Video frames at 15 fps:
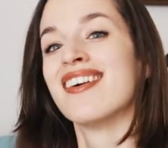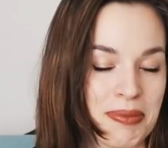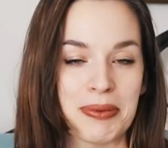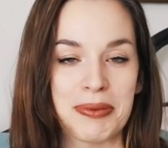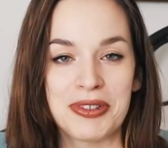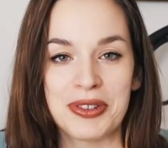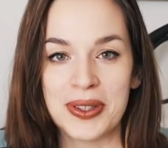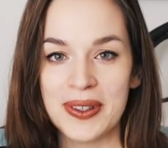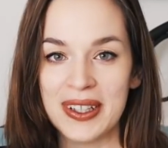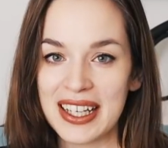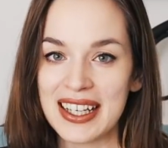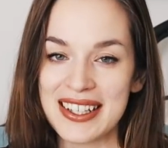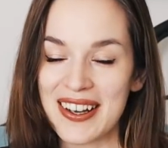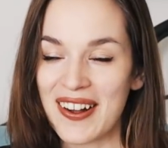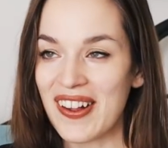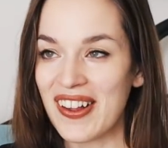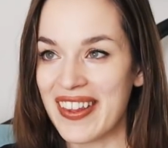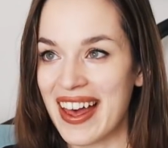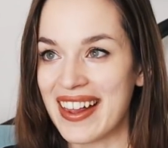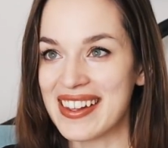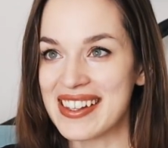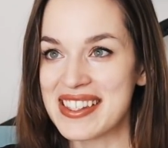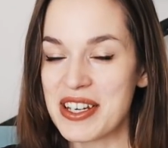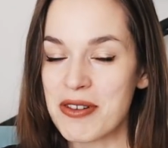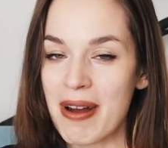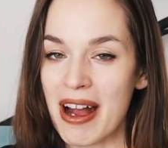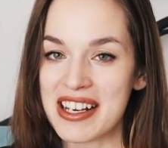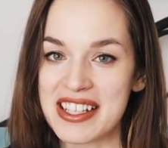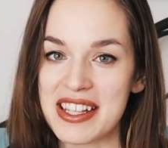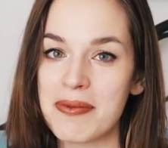But before we get into all of that, let's go
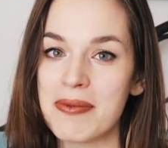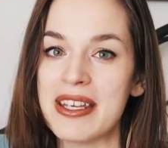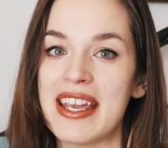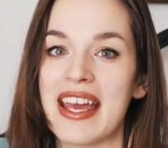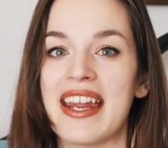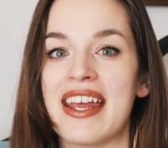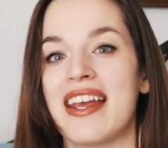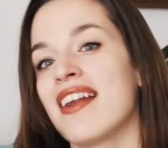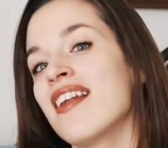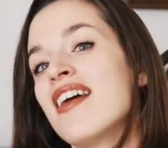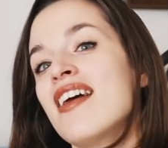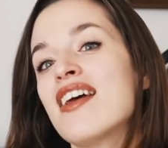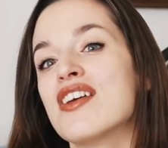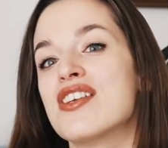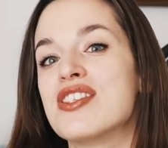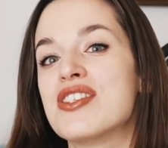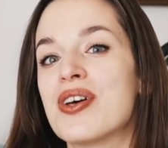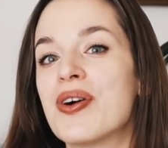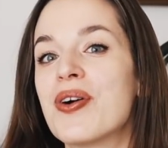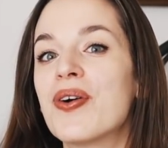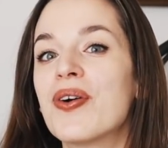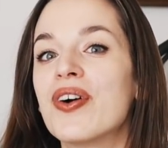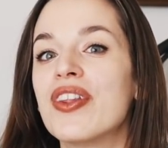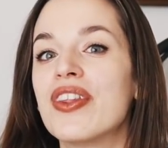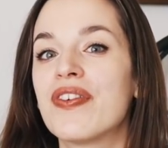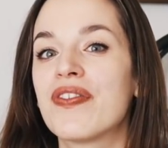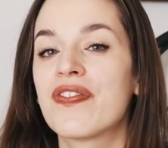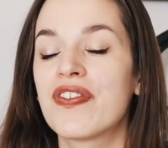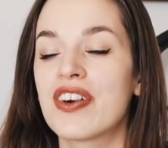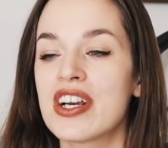back to the beginning. So the
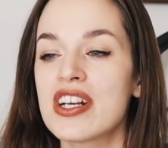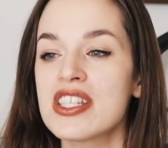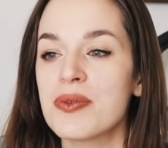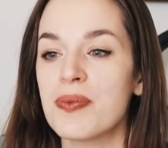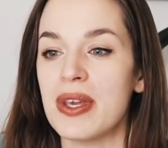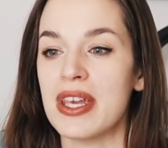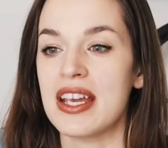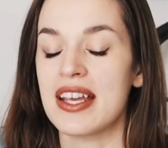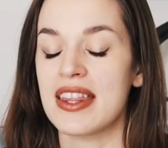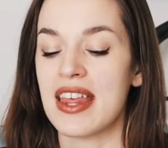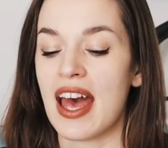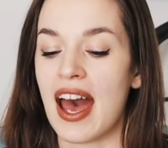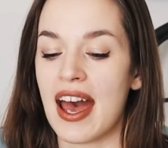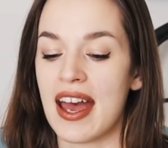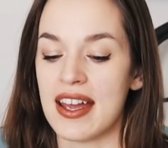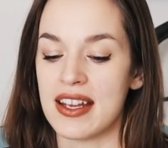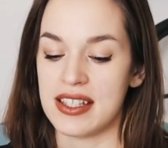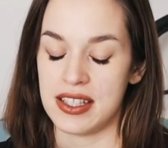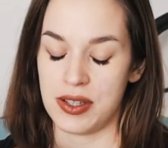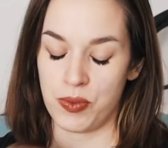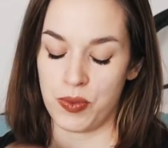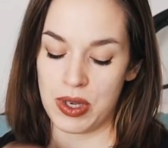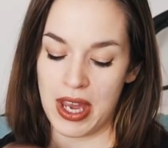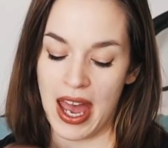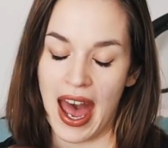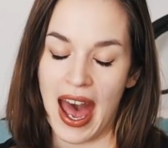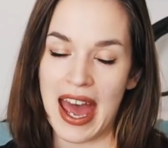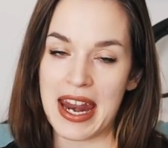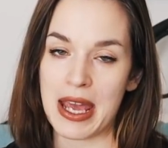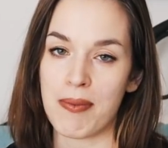first week that we
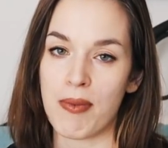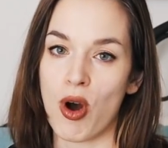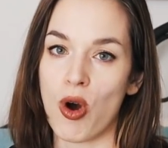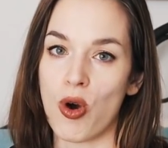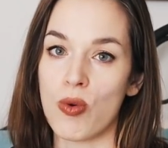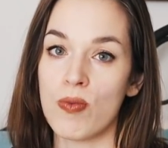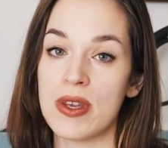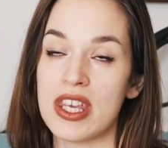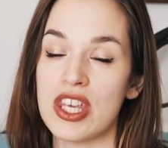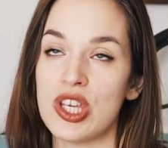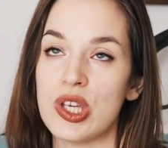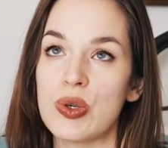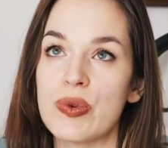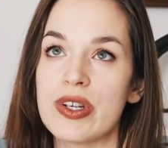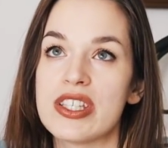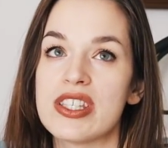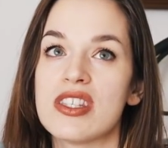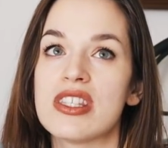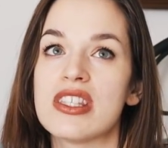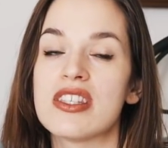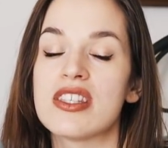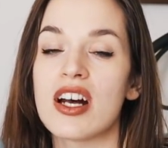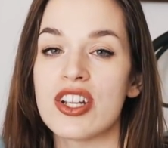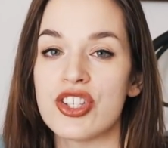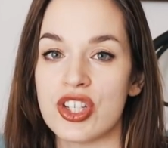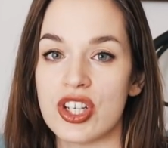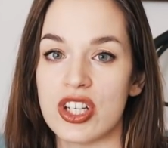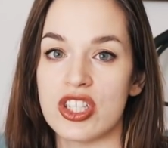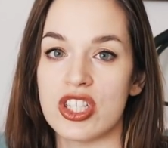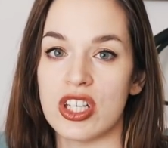had him home, he was such
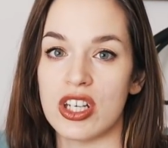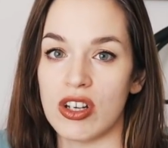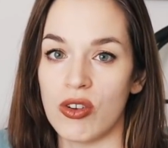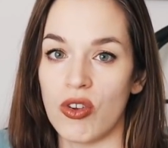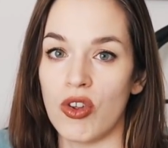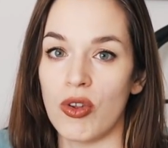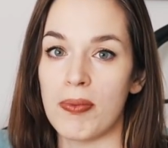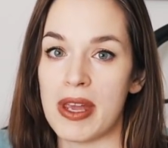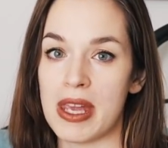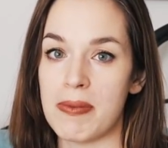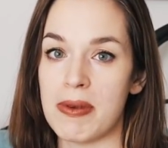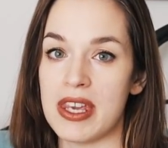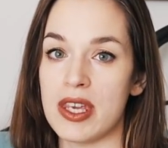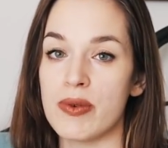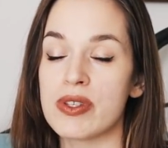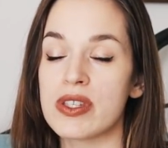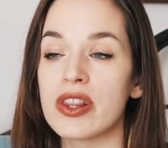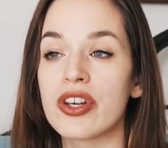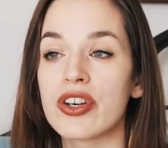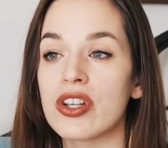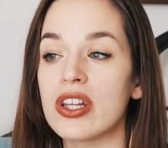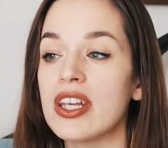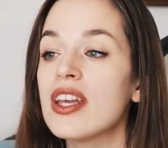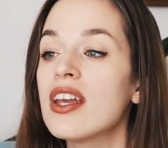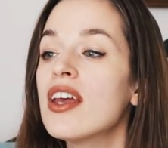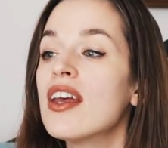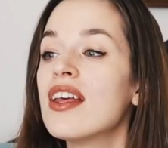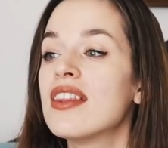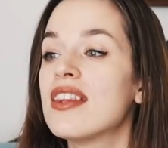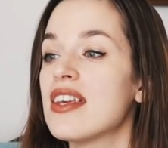a chill baby. He was literally
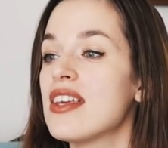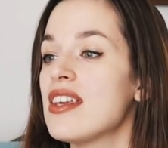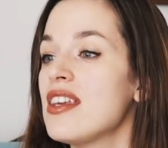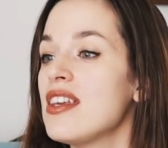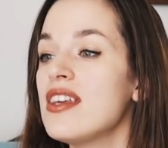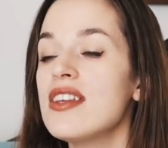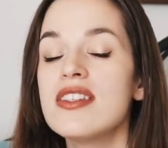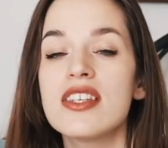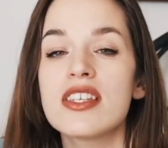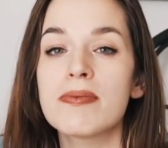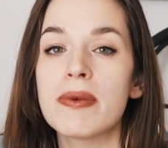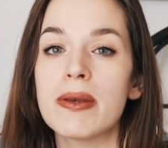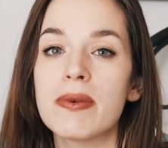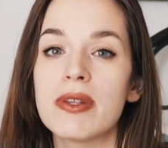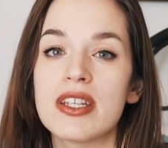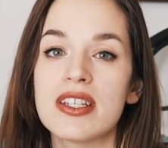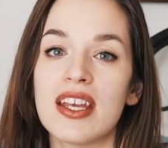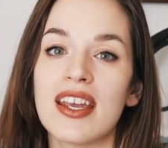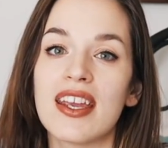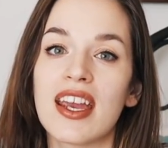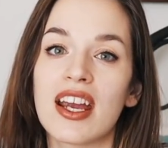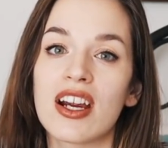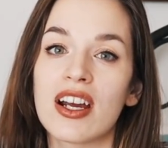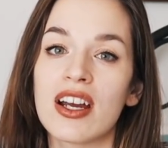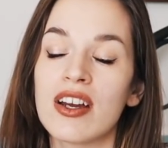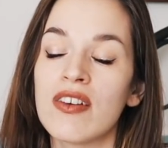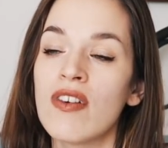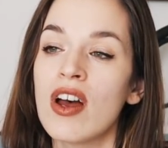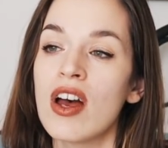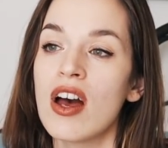the easiest baby to take
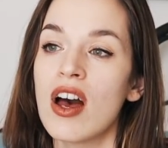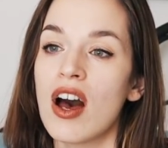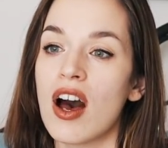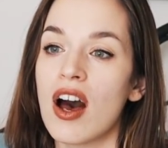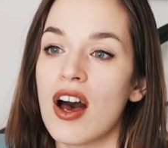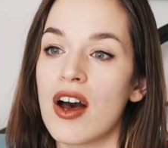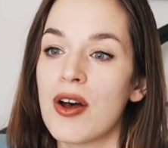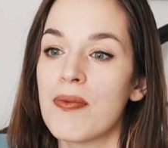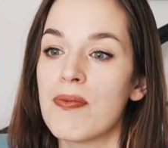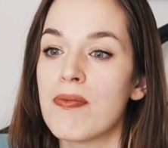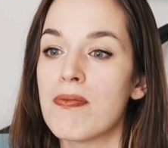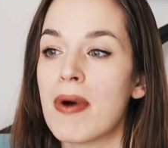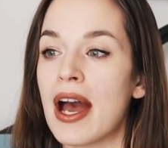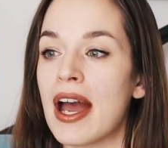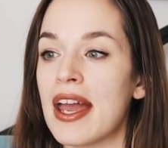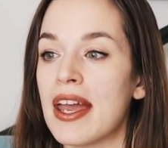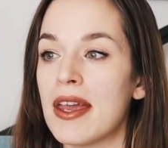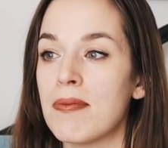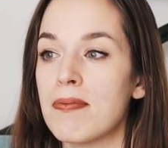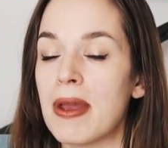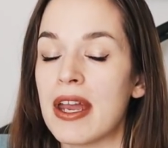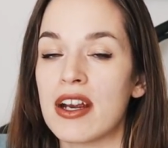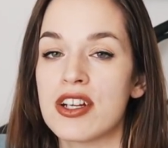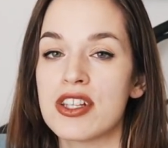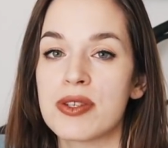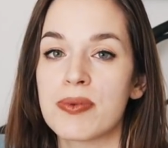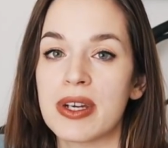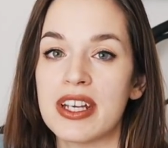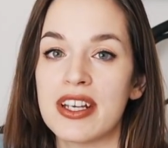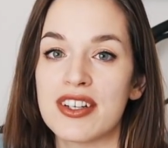care of. My
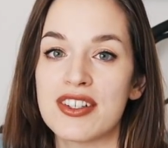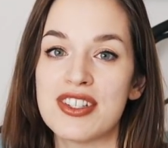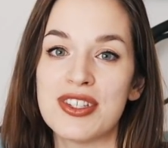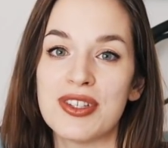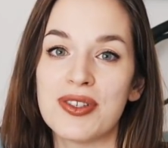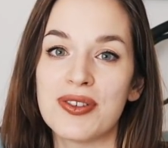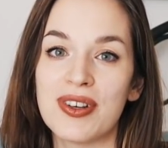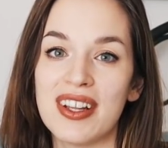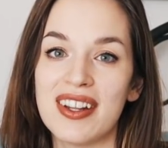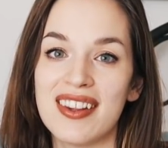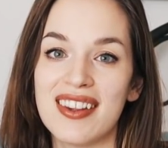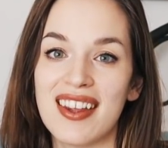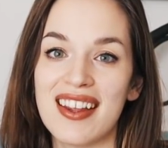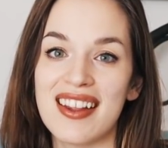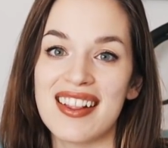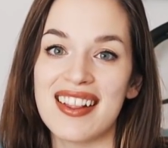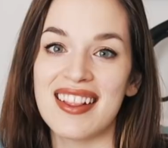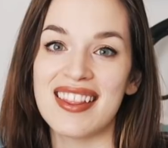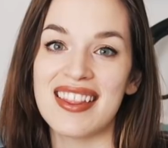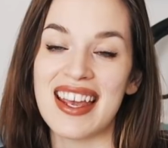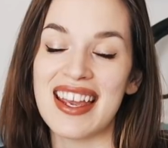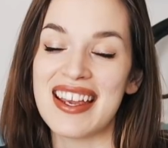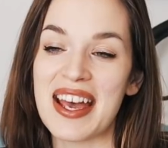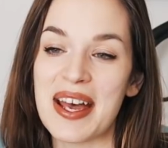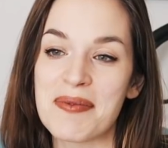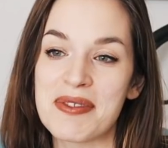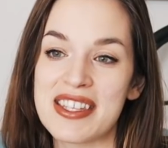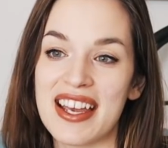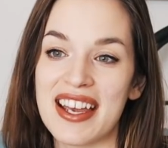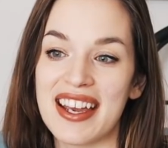parents were here too, and they
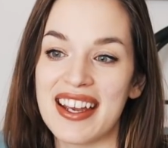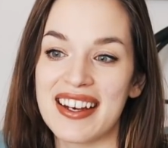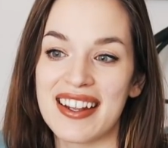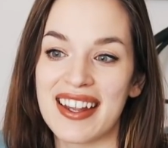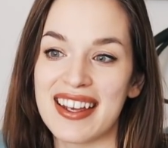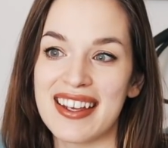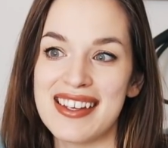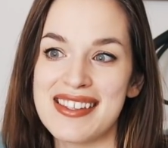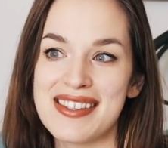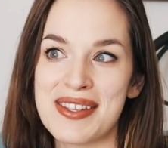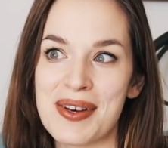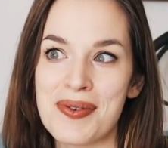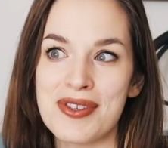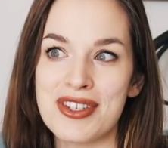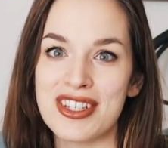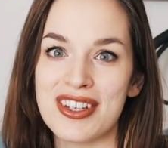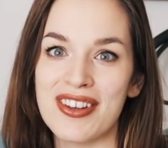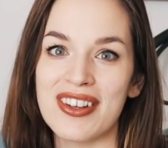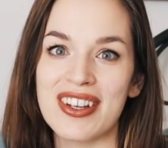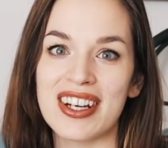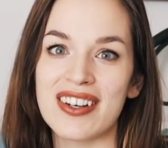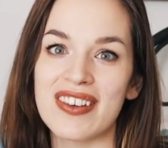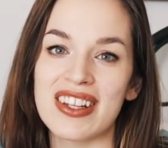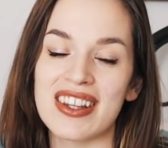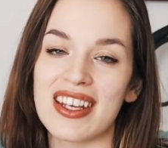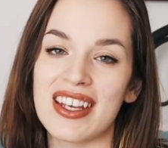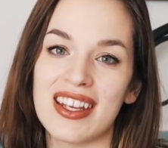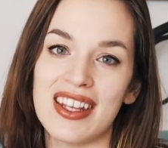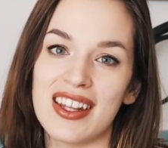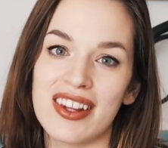kept saying like he's so chill and
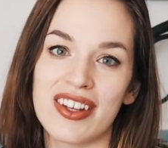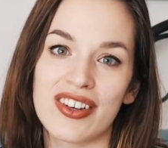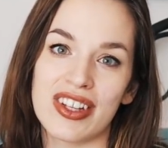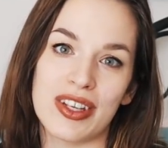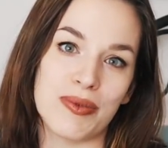everything. He would